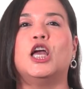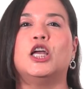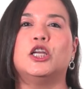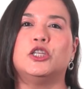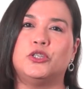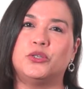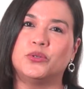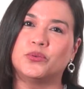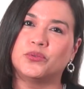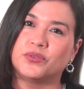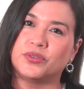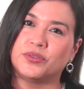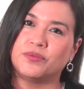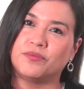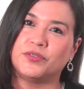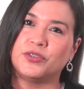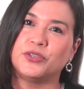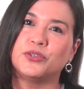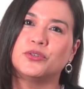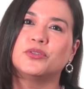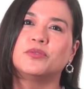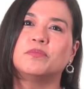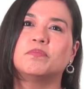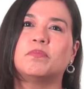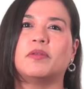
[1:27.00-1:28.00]
You
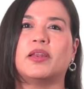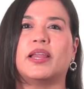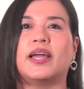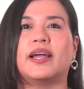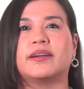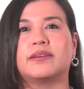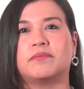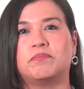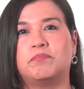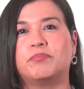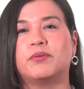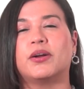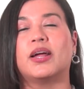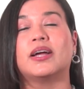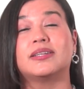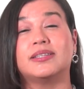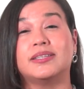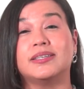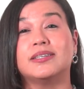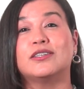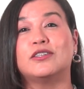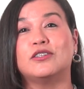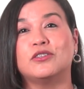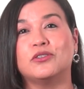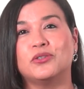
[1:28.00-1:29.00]
reviewed
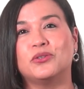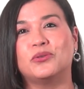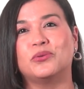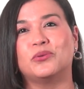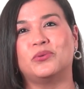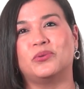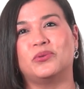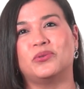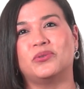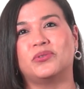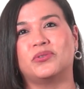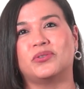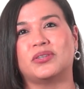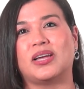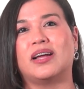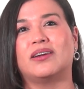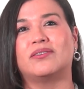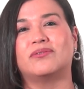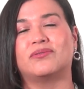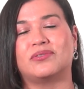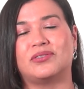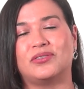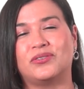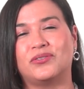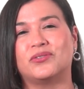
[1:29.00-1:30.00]
practical tools
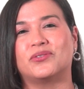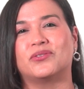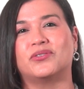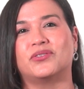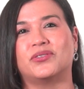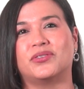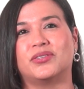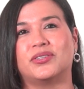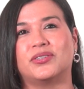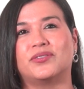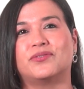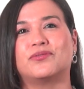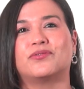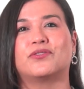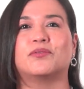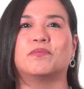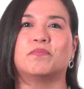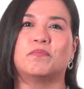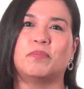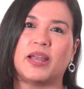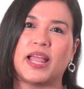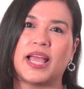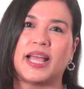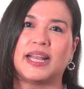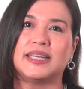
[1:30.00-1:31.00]
and resources for
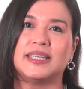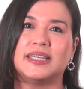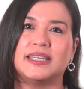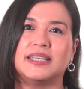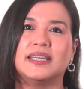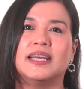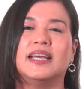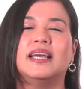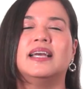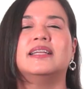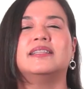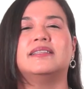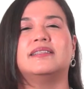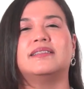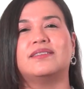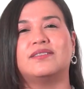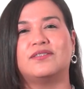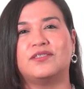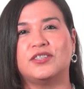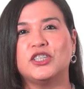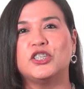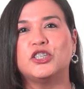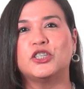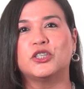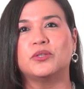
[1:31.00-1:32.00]
planning,
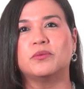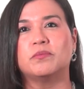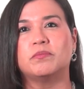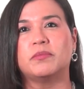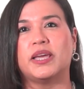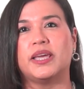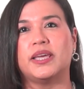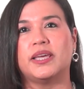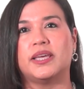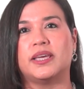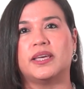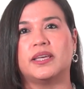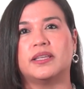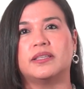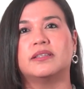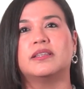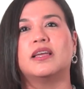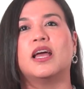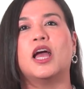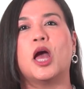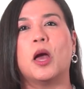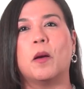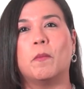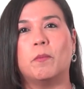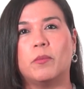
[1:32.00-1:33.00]
decision-making,
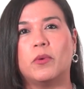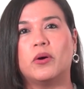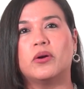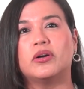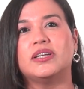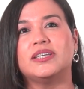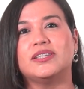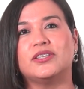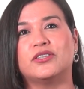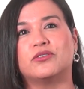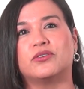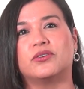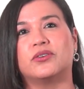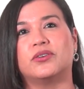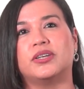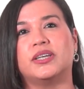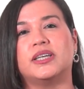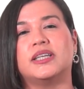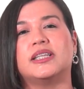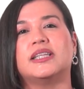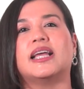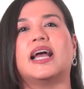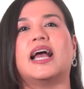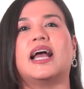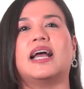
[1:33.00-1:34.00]

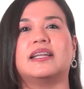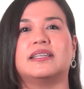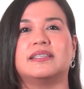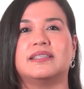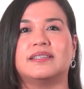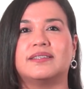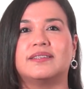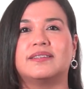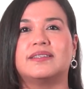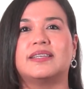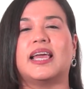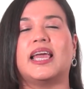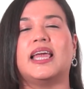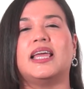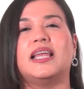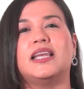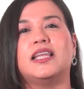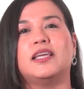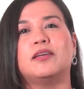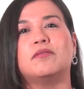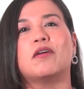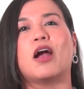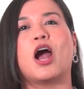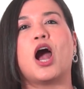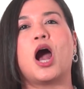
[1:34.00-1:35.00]
monitoring, and
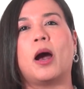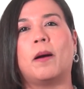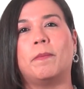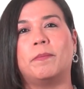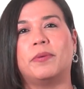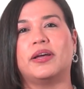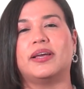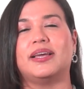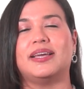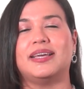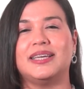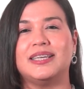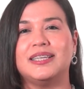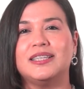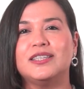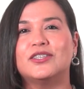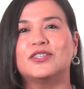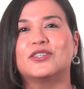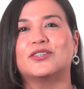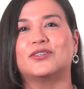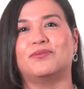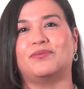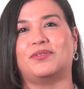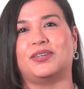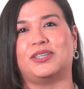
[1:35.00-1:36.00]
scaling up
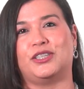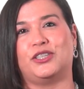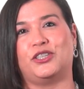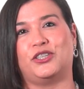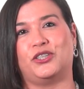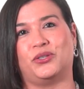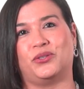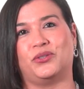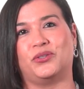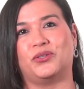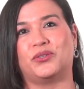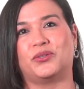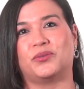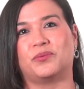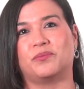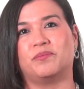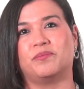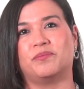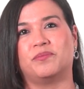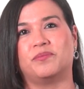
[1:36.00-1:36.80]
interventions.